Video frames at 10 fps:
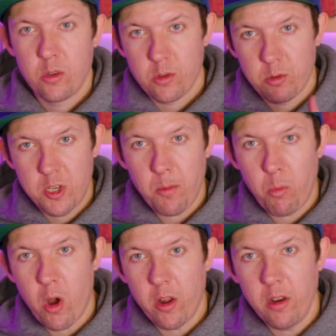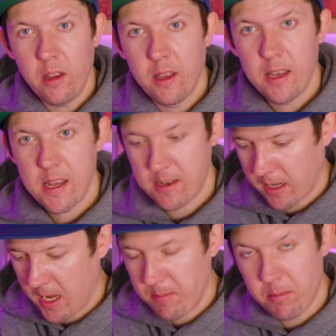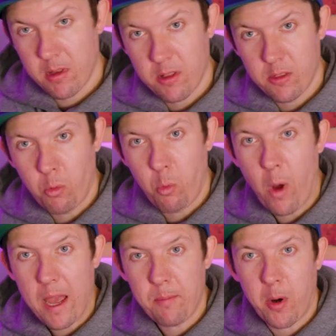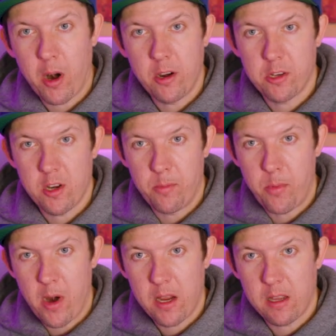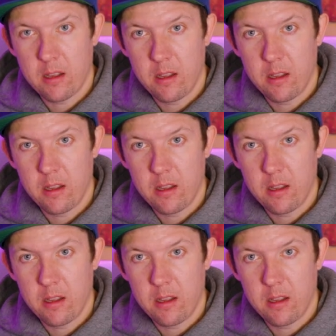So tip 1 is to keep the wet parts of your brake